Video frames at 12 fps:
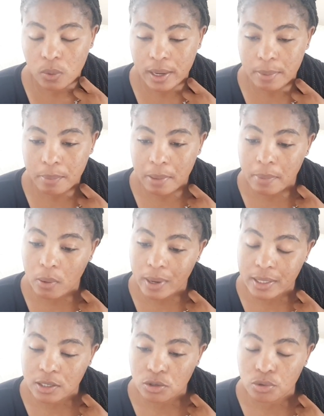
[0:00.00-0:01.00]
why, Papa,
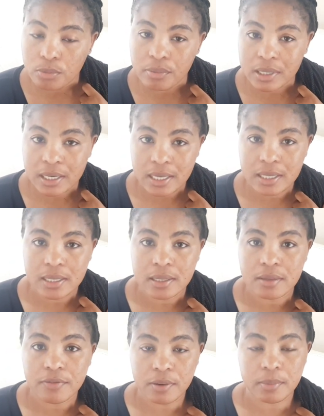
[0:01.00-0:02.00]
why did you break
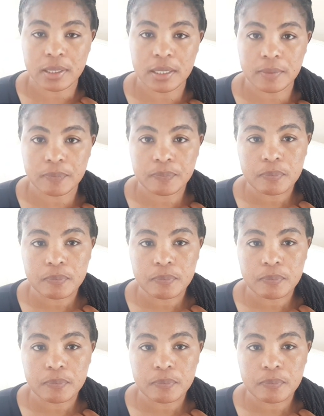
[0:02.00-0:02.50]
the family?